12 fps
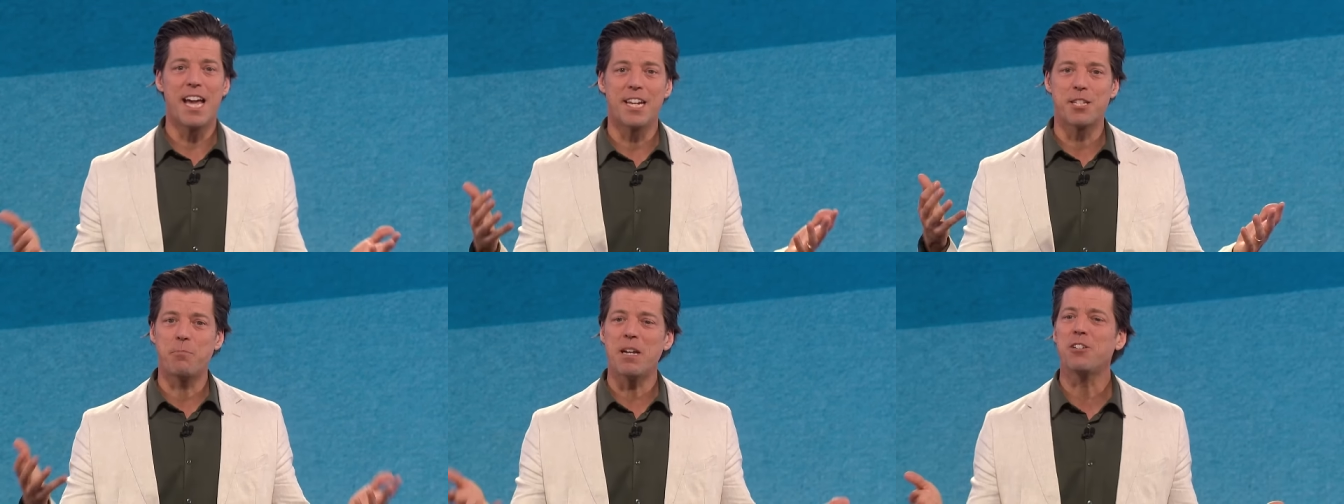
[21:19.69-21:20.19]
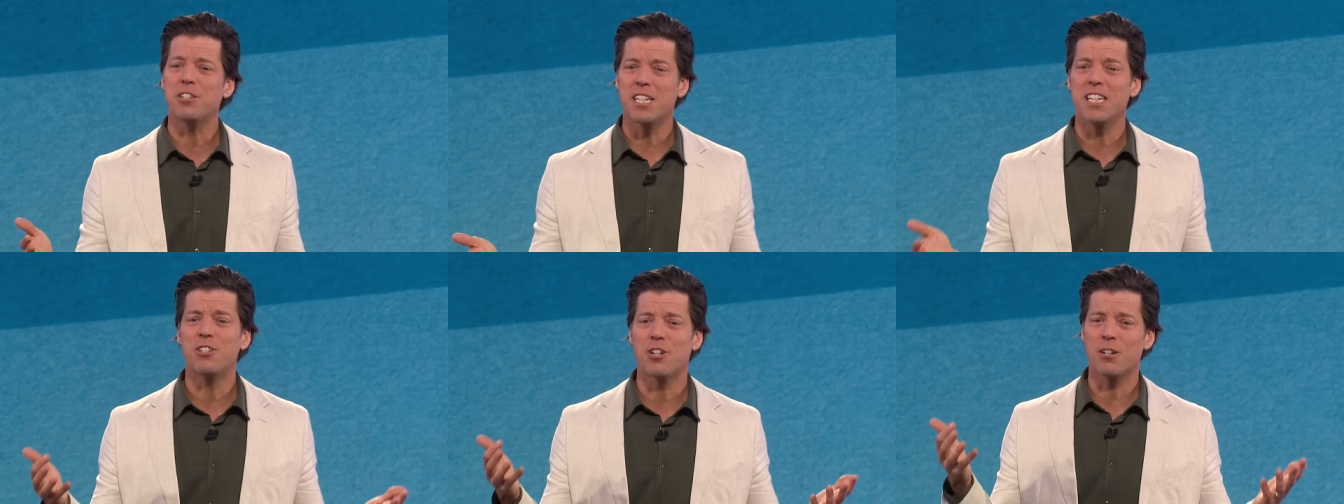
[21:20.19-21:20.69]
and
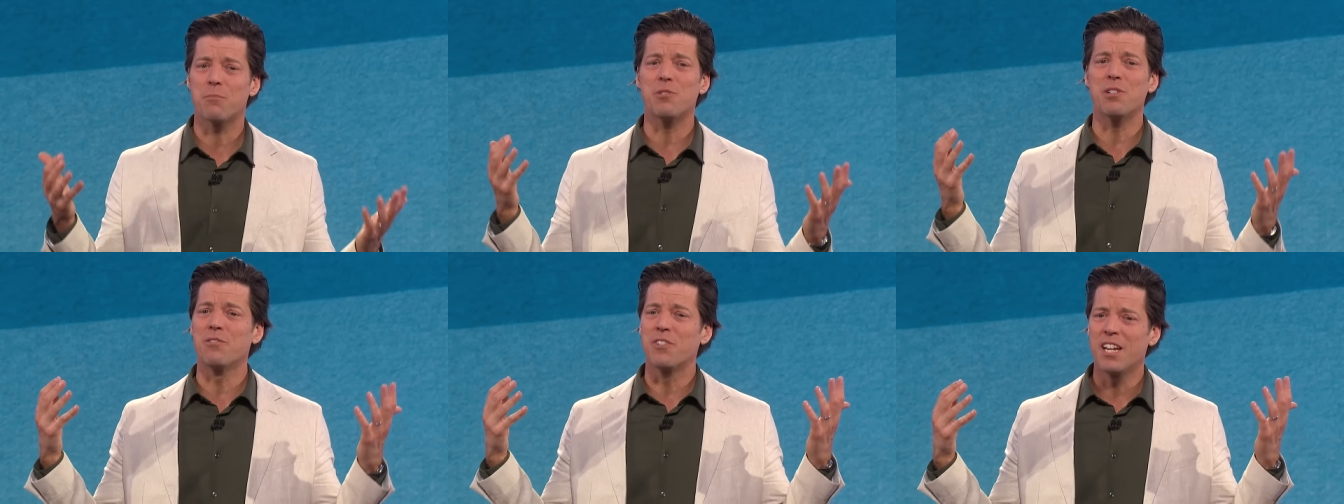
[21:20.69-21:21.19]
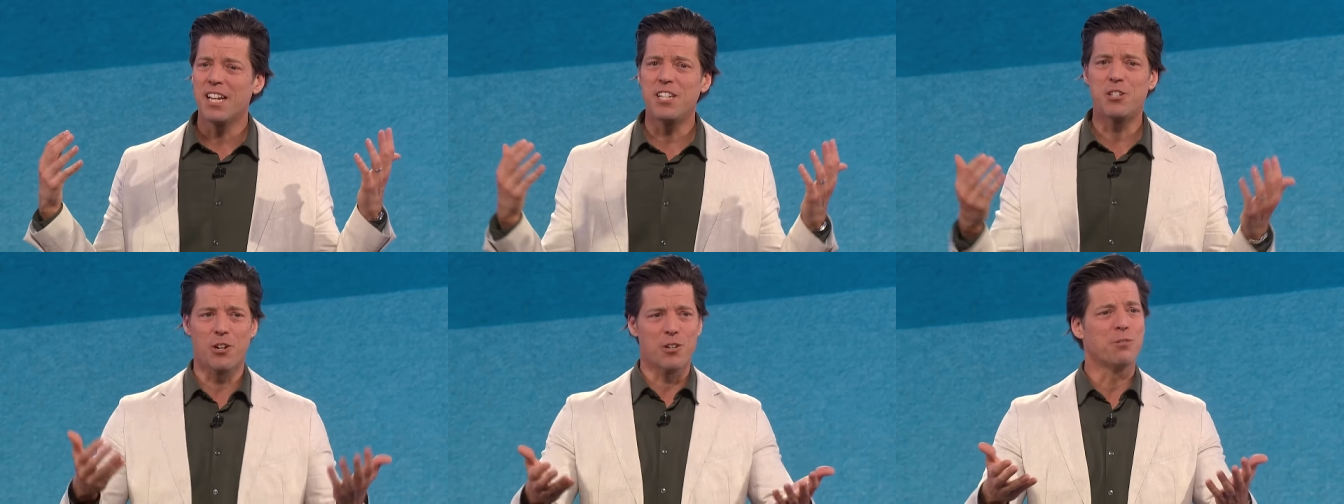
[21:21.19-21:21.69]
especially in terms of
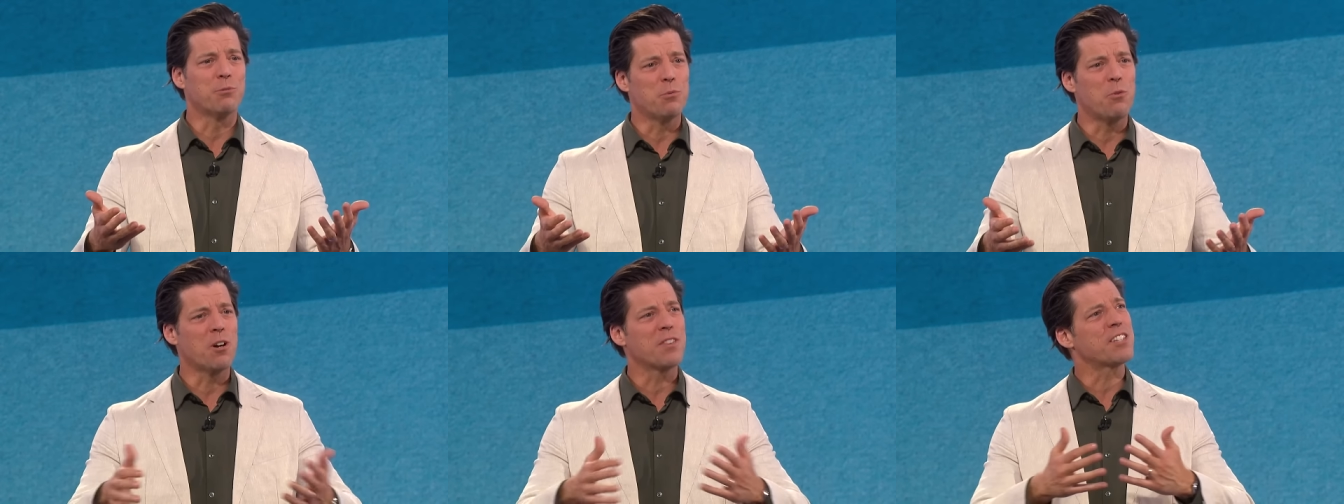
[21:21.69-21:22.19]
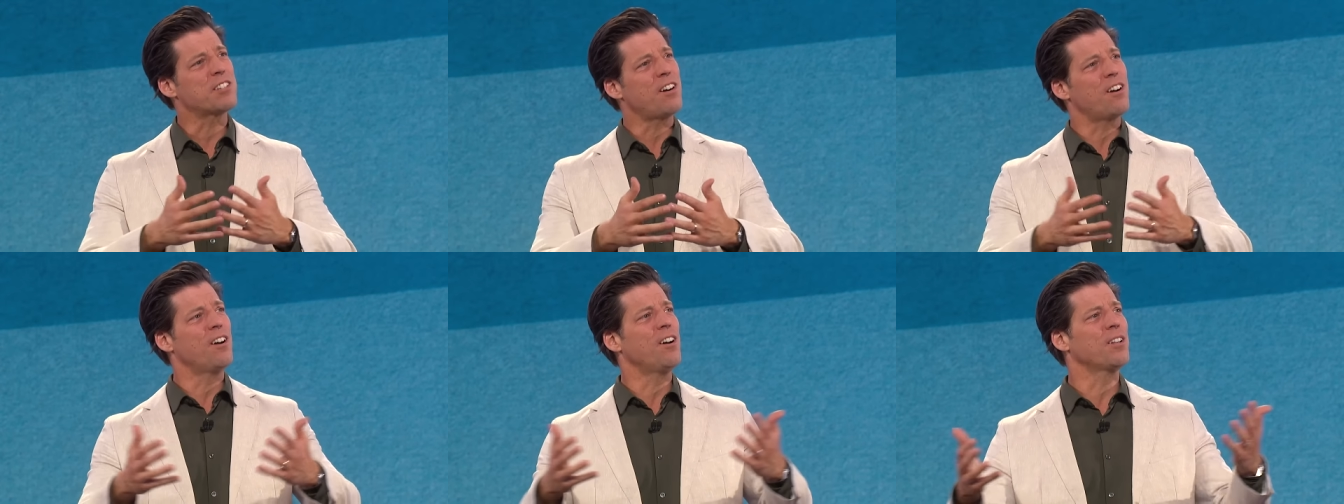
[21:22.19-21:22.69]
eternal reward that's
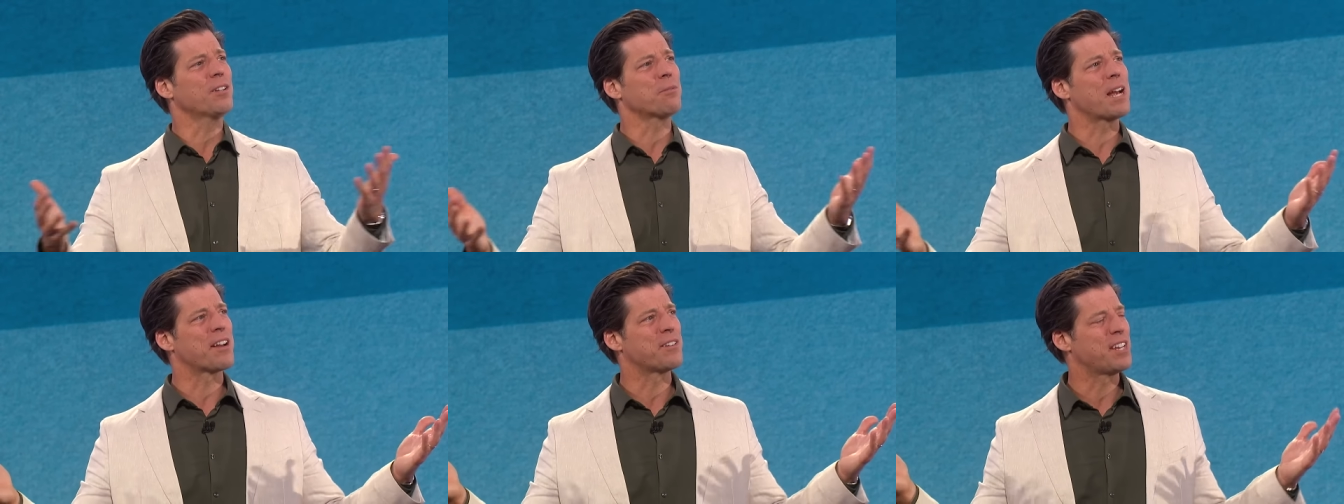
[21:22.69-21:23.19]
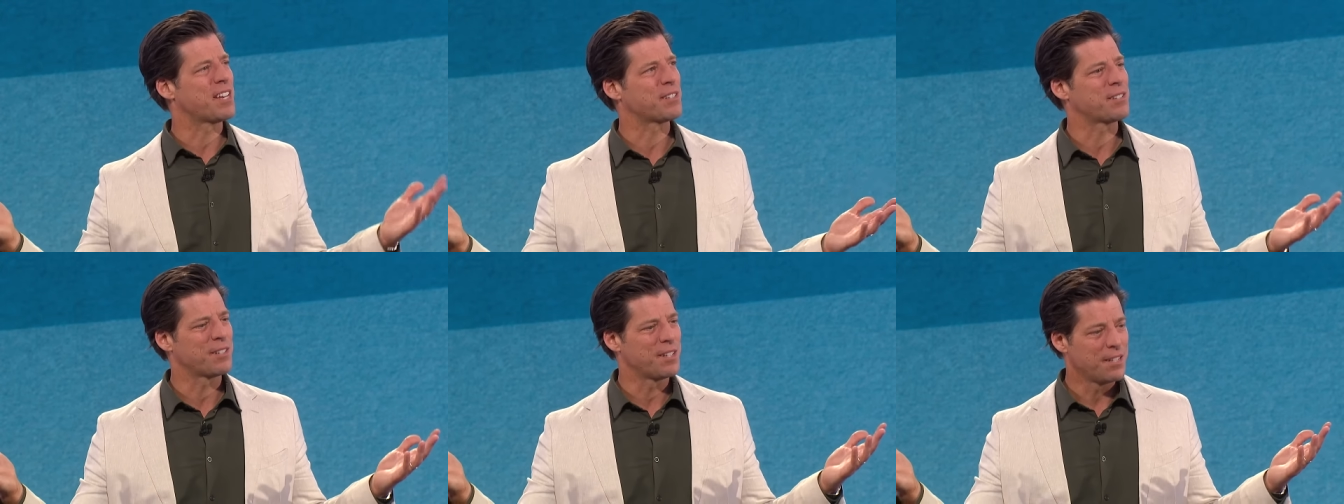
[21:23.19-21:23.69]
all around
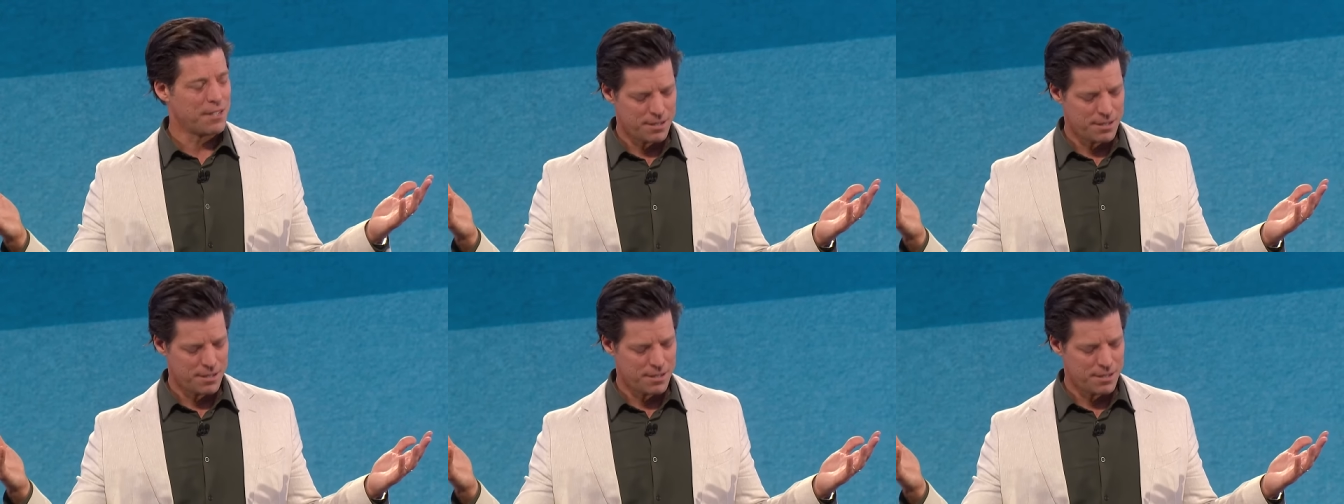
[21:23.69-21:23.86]
us.